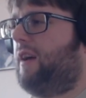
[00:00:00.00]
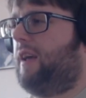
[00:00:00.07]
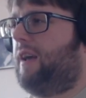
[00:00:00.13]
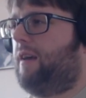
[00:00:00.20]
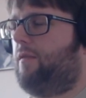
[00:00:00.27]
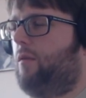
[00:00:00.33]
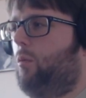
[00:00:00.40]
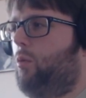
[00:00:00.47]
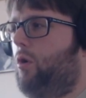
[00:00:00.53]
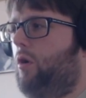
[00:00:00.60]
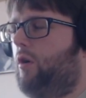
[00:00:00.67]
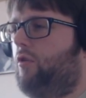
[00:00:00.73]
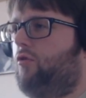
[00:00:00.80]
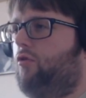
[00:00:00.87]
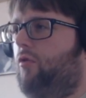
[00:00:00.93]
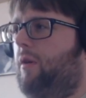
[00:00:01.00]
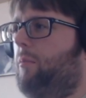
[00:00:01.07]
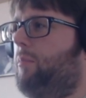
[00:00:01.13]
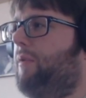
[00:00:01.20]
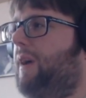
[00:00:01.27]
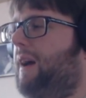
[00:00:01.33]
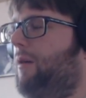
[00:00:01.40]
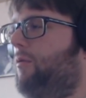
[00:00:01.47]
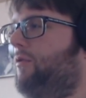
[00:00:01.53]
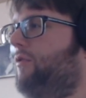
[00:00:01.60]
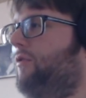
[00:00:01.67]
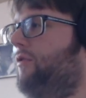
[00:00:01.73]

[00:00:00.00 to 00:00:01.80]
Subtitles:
I had the work trip out